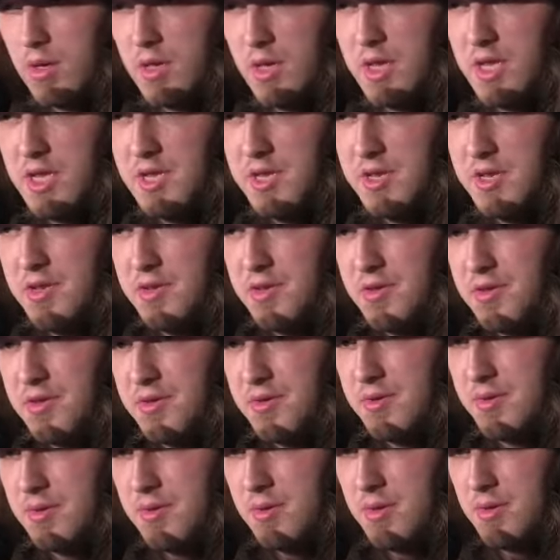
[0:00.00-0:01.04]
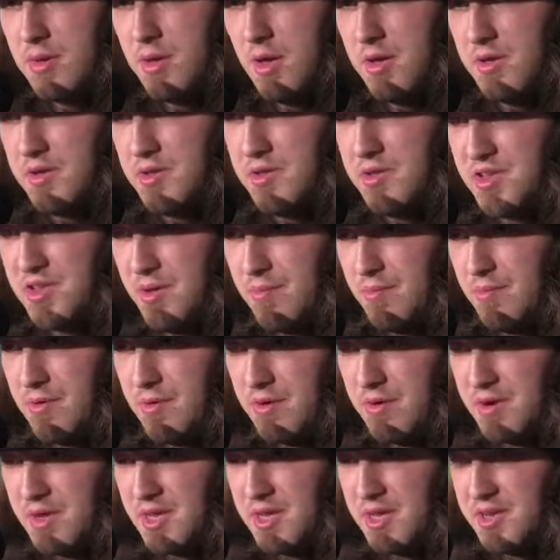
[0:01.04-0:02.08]
In, on
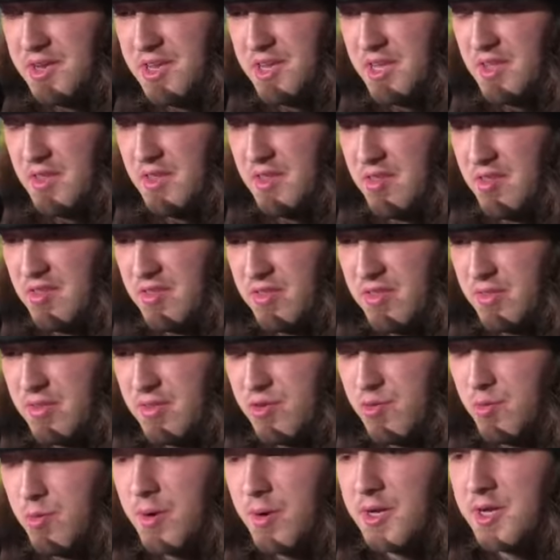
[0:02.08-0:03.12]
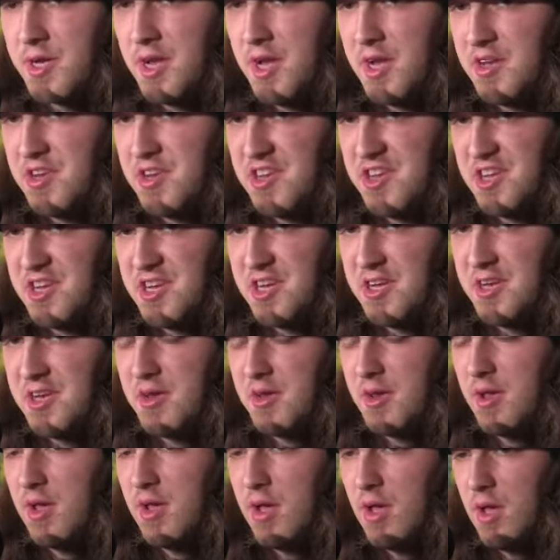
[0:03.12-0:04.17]
December 18th, 2019,
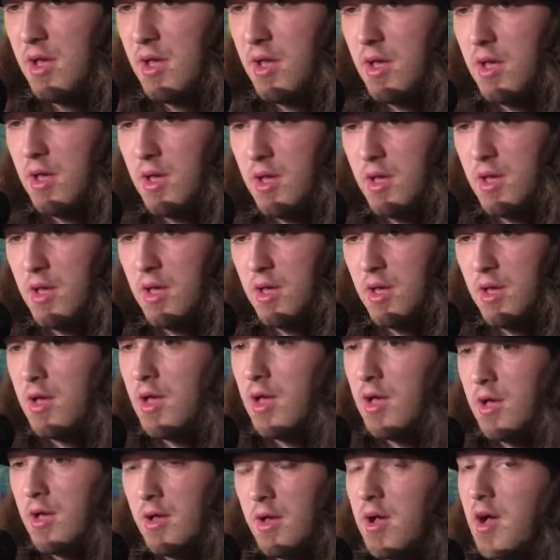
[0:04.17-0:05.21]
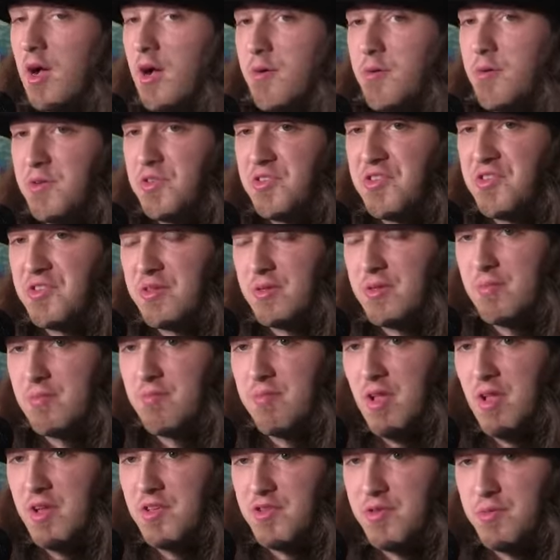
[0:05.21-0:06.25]
I was
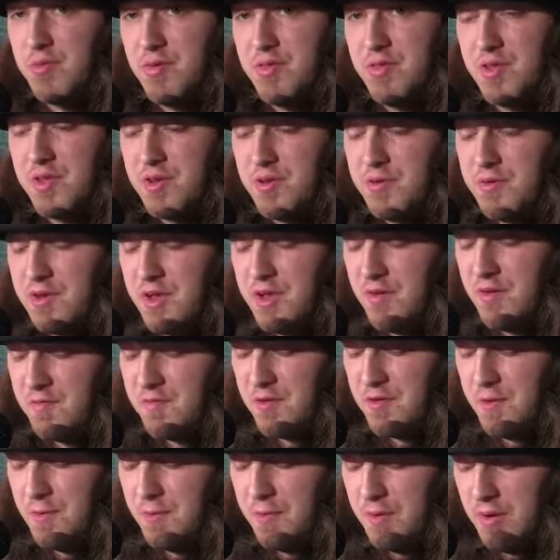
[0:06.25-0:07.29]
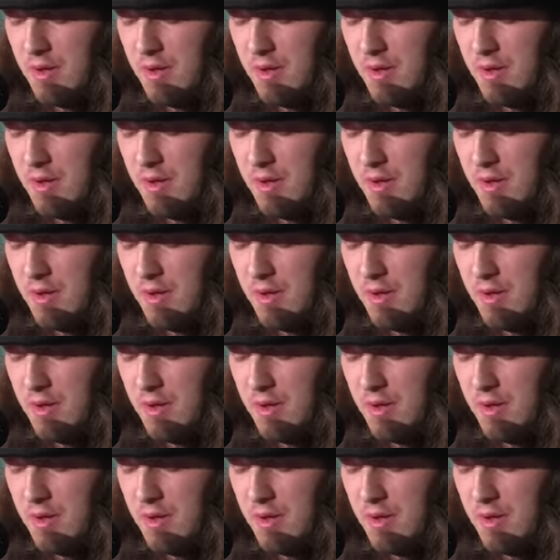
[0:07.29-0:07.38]
blessed with a new nephew.